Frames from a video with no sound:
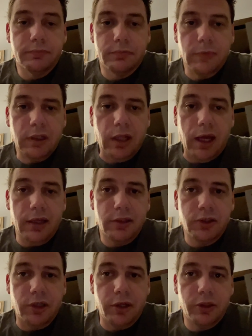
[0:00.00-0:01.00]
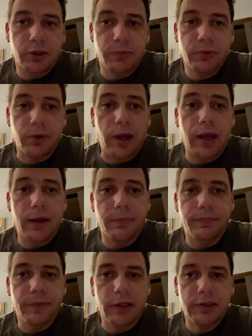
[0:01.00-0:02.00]
like, share,
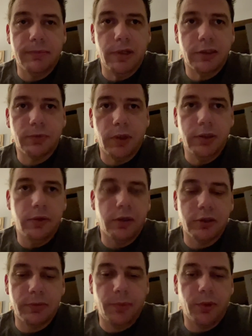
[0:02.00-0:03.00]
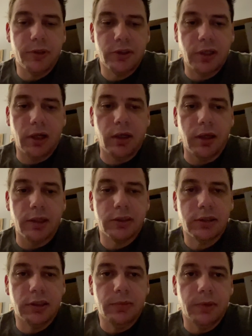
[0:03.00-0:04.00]
subscribe. That's the best way you can support the channel,
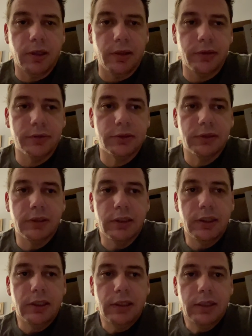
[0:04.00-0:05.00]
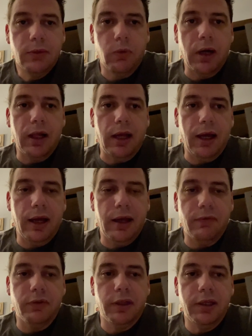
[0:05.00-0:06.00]
honestly, because while I
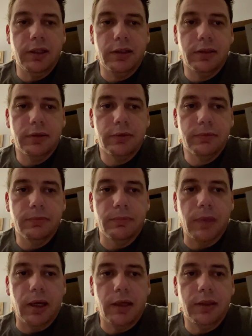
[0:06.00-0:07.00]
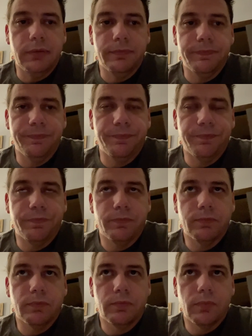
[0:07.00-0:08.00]
have linked my
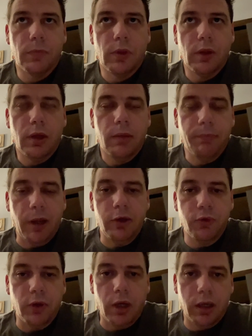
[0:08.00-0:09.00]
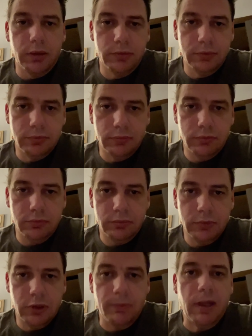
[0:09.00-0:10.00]
Patreon
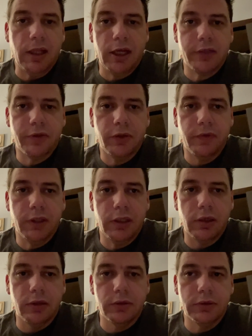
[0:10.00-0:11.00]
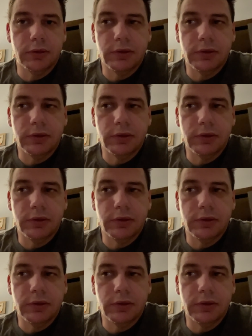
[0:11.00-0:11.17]
to my last few videos,